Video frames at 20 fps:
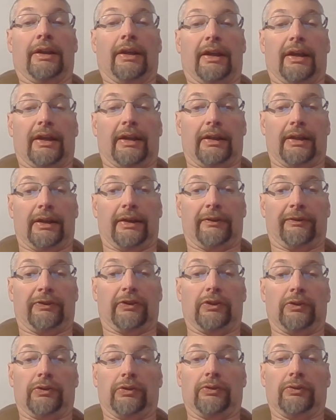And if
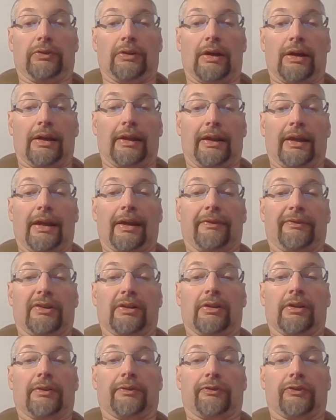you do not have
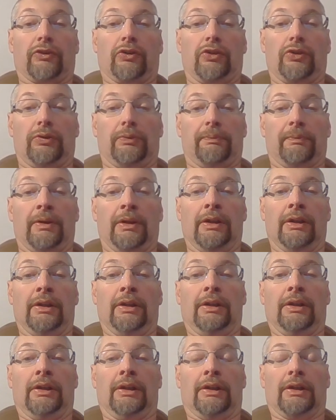enough room,
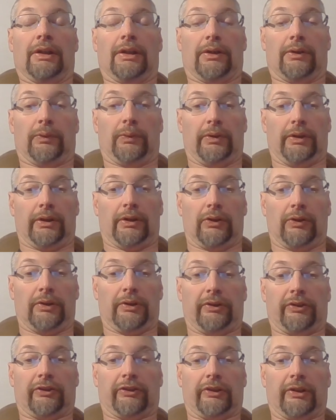we
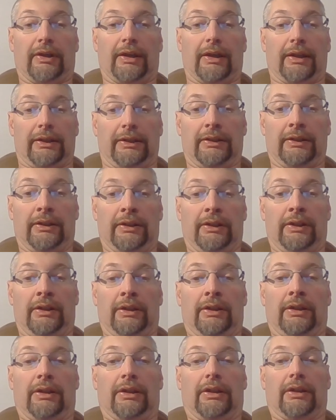always say,
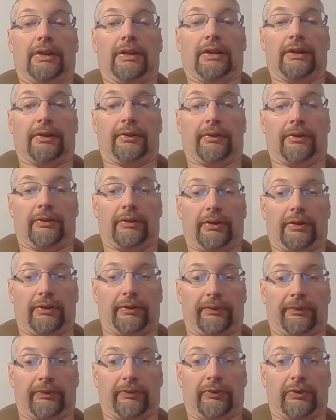
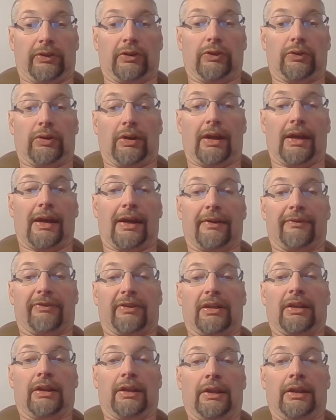if you have
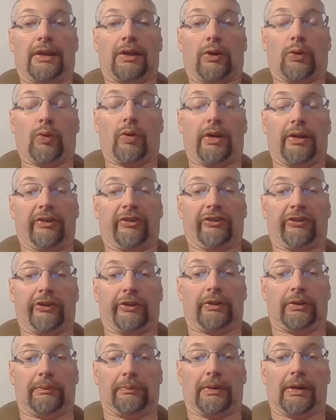any question
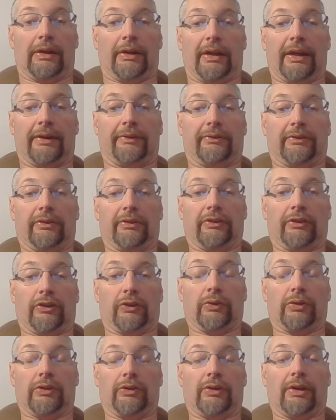about do
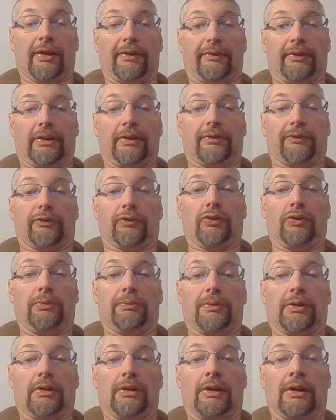you have enough room
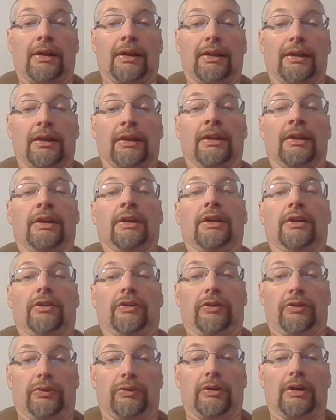or not,
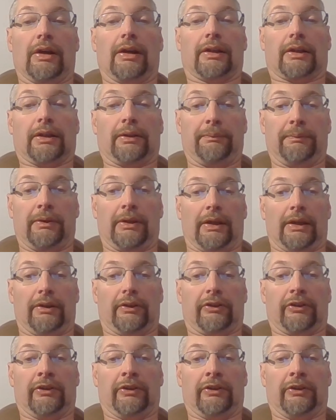do not commit.